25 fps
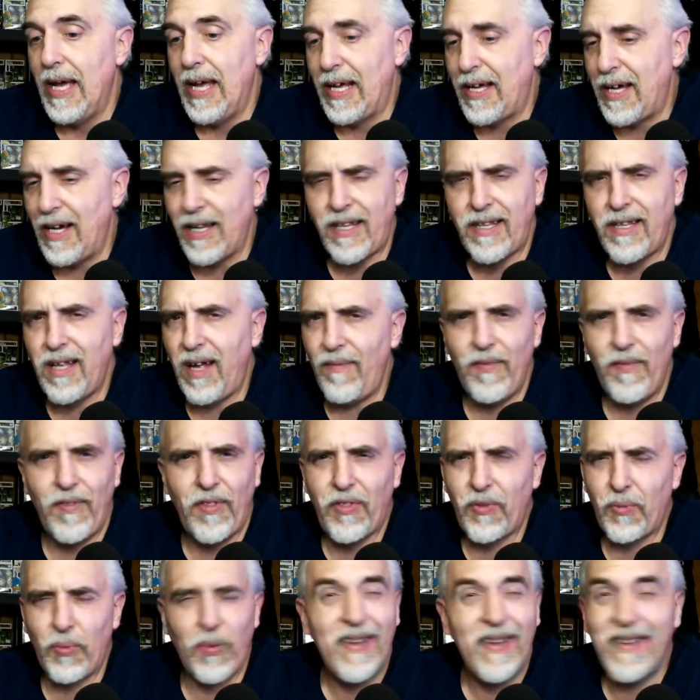It cuts it off
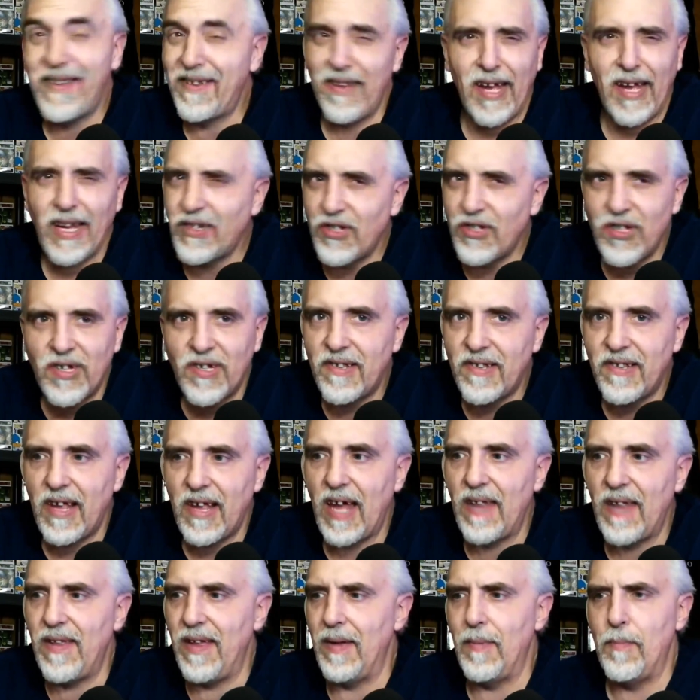in three
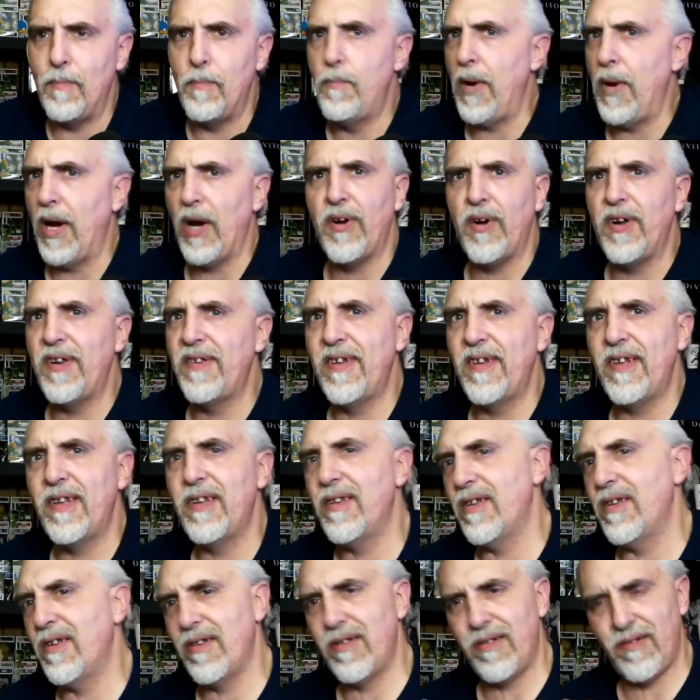sections and then buries
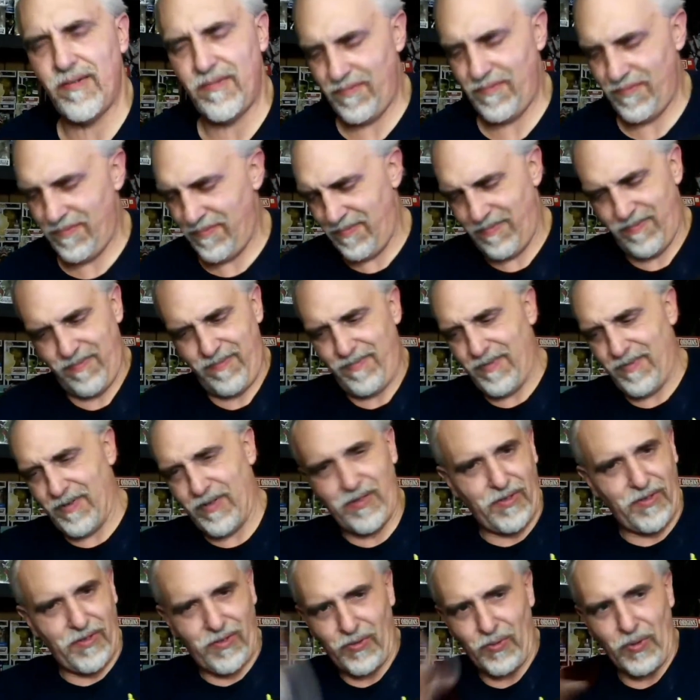it
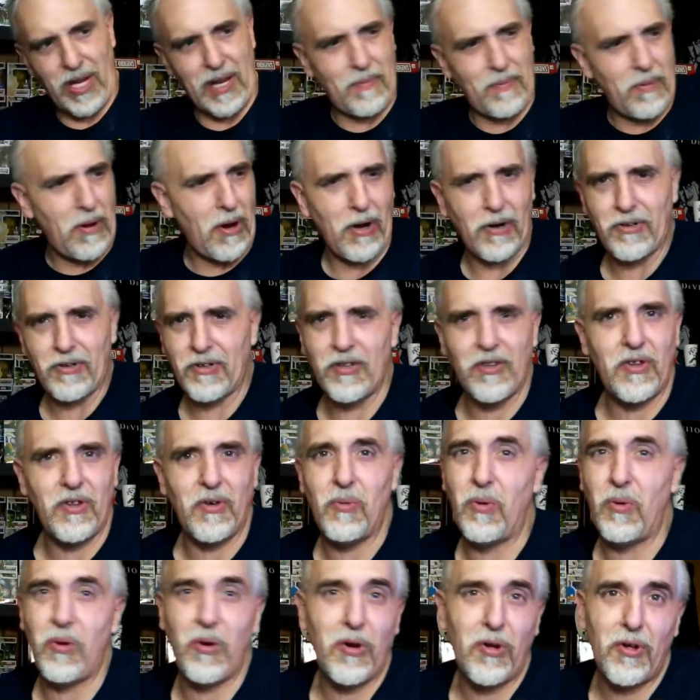three parts of
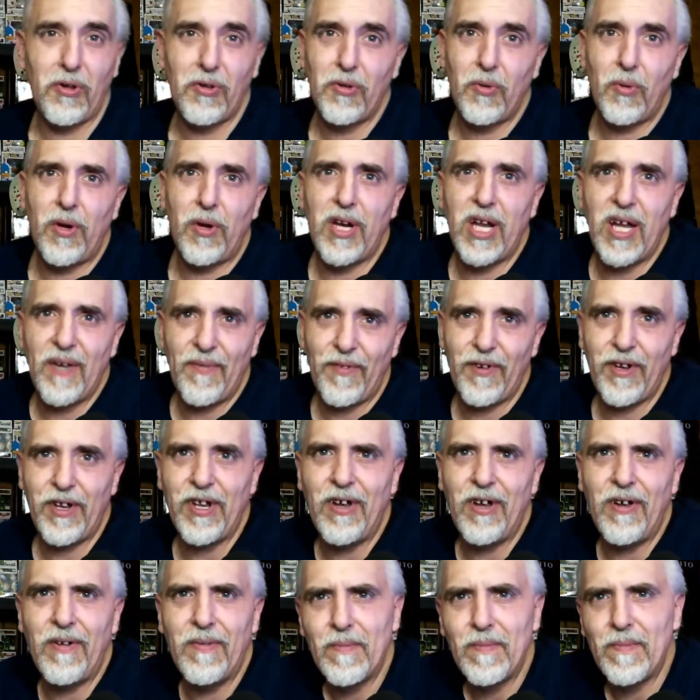the world or whatever,
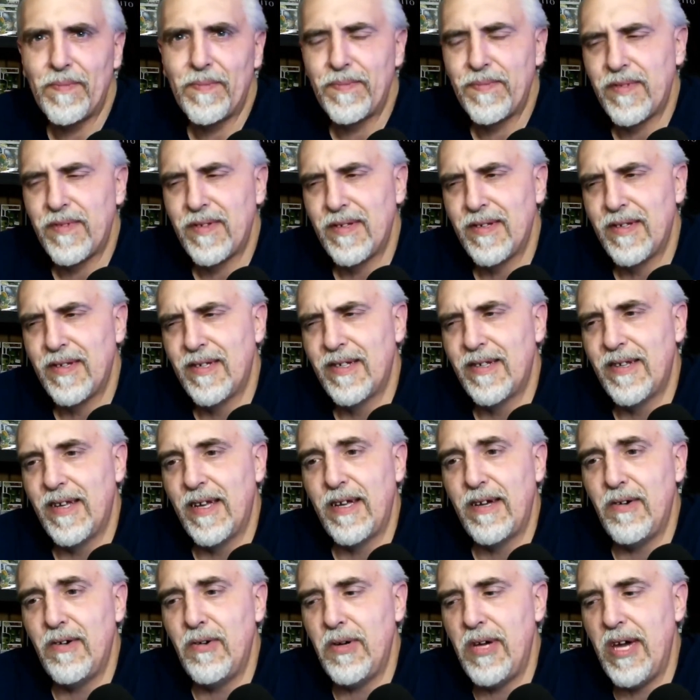you know? It's
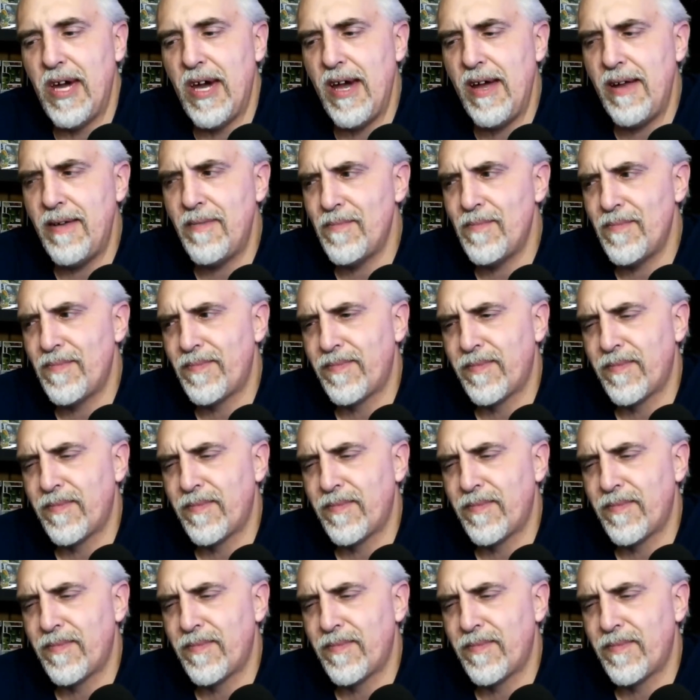like, okay.